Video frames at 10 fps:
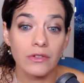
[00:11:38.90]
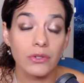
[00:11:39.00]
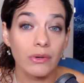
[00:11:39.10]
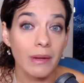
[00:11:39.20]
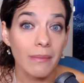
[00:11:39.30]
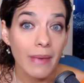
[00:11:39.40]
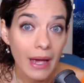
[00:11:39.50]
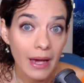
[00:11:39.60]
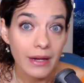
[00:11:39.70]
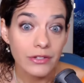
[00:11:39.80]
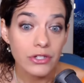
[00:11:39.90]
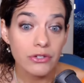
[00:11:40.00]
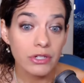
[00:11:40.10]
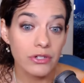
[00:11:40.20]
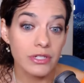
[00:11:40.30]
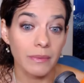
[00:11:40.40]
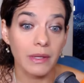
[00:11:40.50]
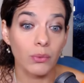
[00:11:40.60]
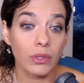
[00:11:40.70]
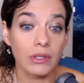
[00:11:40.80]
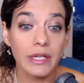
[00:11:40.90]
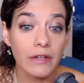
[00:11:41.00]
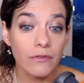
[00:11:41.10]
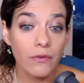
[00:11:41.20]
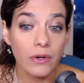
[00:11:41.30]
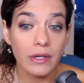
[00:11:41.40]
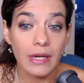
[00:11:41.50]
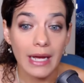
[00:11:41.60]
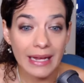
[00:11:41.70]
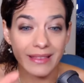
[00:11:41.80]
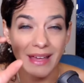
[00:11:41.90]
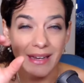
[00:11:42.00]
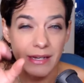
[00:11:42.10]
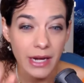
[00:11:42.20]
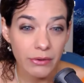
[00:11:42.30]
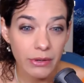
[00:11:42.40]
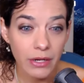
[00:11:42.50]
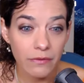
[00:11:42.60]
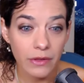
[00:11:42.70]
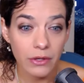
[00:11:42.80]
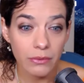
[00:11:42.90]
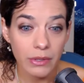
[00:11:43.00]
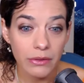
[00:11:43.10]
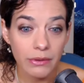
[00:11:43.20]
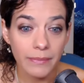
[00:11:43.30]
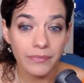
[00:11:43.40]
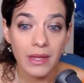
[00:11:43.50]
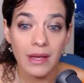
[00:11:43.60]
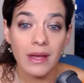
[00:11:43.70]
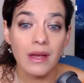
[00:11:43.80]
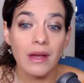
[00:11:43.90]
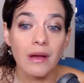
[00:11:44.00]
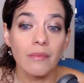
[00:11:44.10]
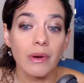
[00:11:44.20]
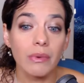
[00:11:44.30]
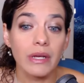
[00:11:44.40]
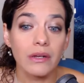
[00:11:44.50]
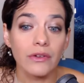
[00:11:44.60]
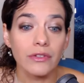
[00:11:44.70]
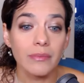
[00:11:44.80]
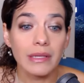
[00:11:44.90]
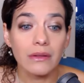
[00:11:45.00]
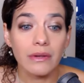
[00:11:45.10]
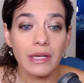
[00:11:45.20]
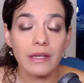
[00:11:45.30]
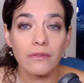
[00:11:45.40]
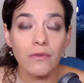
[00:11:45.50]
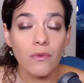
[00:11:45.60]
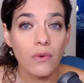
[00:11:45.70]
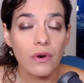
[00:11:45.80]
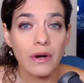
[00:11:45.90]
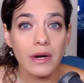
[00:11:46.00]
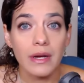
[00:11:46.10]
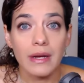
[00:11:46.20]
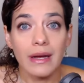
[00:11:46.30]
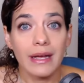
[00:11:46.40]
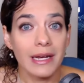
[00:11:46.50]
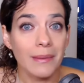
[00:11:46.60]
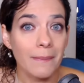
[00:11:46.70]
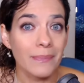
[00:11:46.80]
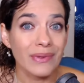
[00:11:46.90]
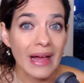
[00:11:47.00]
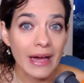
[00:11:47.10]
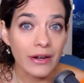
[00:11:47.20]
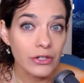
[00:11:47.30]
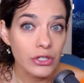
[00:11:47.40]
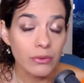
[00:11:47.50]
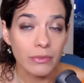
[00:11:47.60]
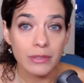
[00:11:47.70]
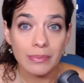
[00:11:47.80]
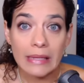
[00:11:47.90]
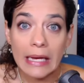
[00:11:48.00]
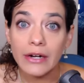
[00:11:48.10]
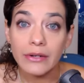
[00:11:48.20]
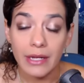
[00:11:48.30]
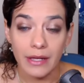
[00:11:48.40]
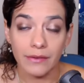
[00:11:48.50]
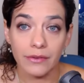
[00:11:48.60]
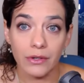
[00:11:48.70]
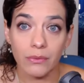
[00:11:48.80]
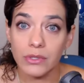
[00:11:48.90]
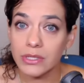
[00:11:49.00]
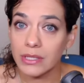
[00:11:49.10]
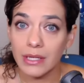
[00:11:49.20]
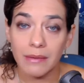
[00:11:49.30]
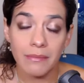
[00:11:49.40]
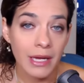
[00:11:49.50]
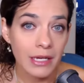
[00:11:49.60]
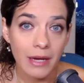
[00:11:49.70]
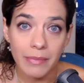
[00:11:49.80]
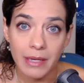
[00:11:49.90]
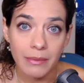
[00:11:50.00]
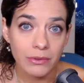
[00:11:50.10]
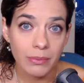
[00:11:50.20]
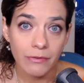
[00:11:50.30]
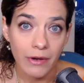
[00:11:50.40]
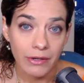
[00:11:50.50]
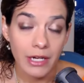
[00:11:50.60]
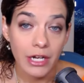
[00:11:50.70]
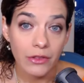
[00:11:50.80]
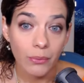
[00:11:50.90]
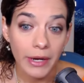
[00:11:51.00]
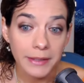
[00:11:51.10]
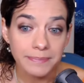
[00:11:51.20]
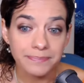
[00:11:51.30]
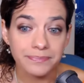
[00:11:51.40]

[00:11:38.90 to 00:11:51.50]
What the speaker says: So in a man, a stricture is something we're looking for, again, that narrowing of the urethra, but we can also be looking for, again, bladder tumors, bladder cancer, which may not be able to be found any other way.